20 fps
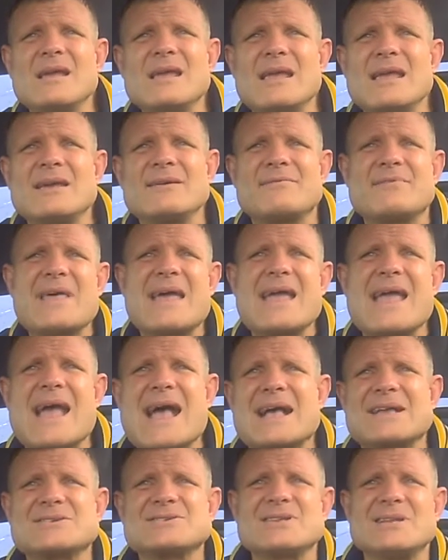if they
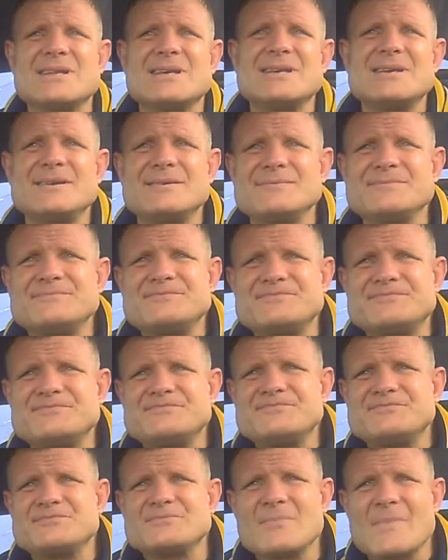actually
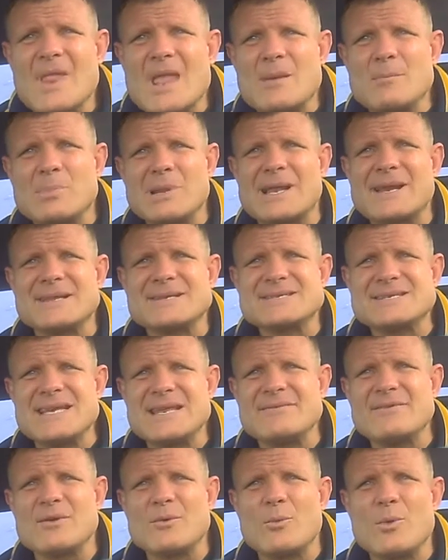blended
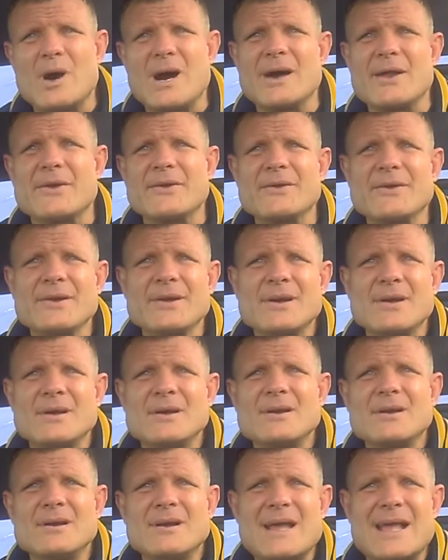stevia in water
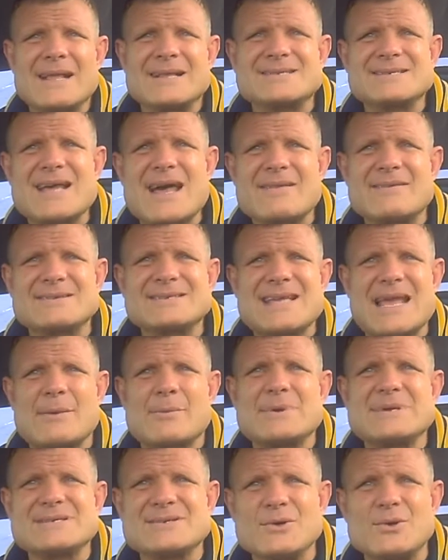and saw the same
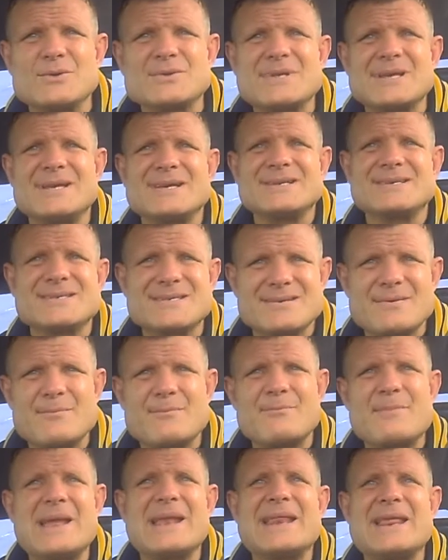result as
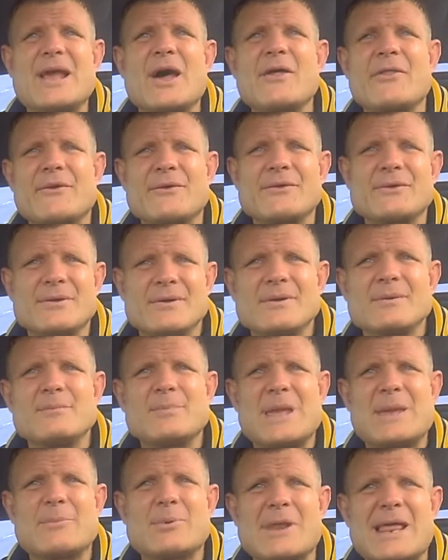many other
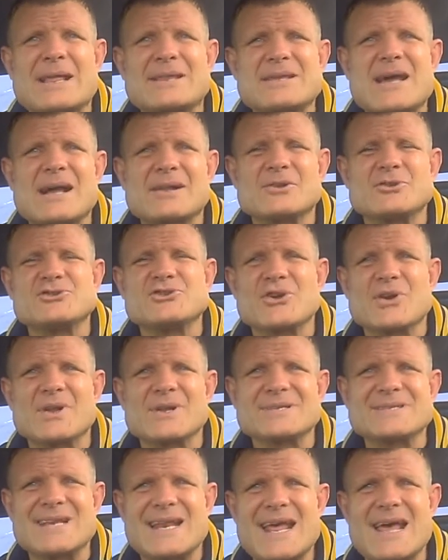people like Dr.
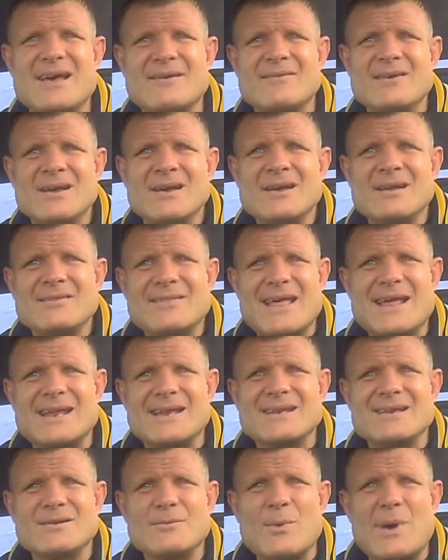Jurgensen have, that
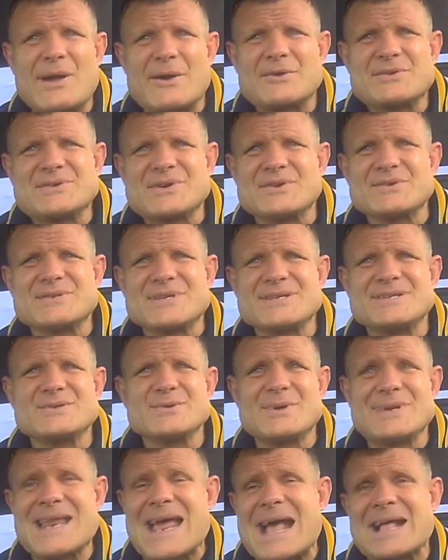water turns into
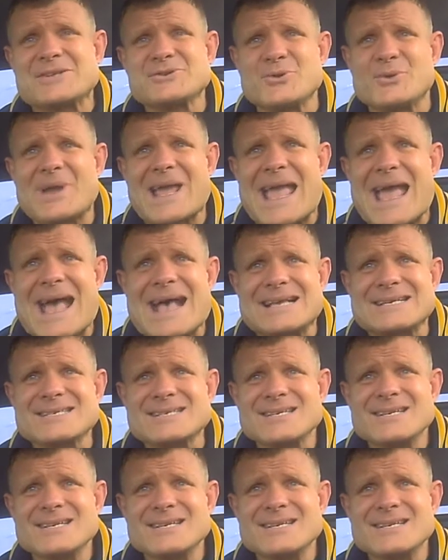a natural gas.